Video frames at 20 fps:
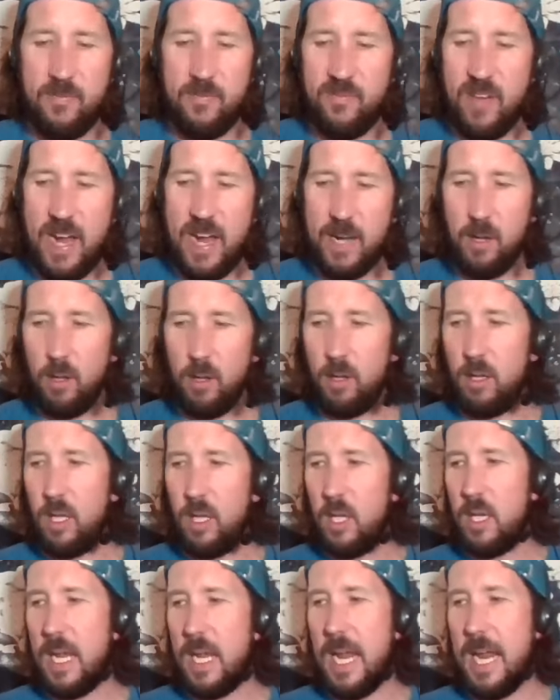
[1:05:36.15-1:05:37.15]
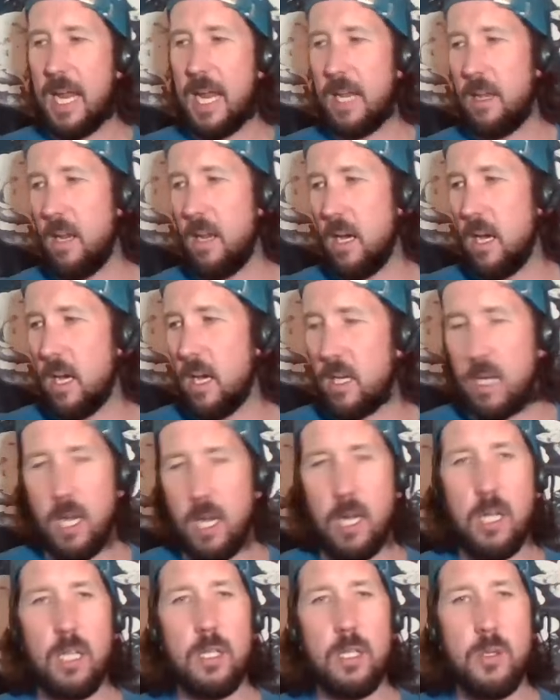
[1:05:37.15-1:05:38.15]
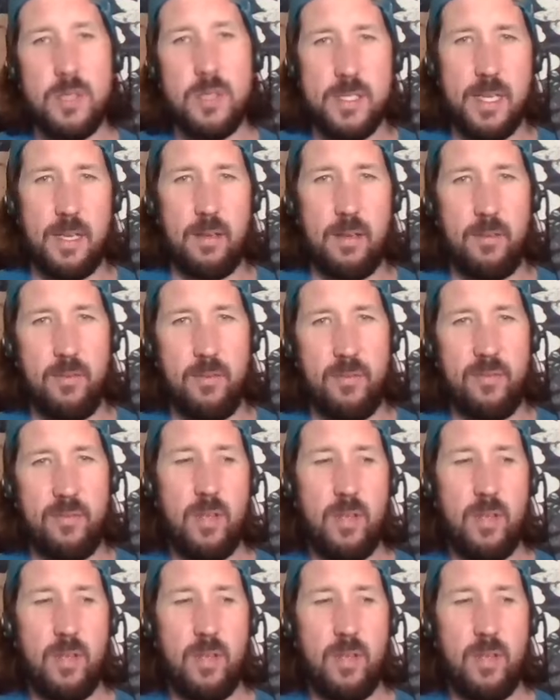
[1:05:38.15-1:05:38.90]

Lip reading: final and conclusive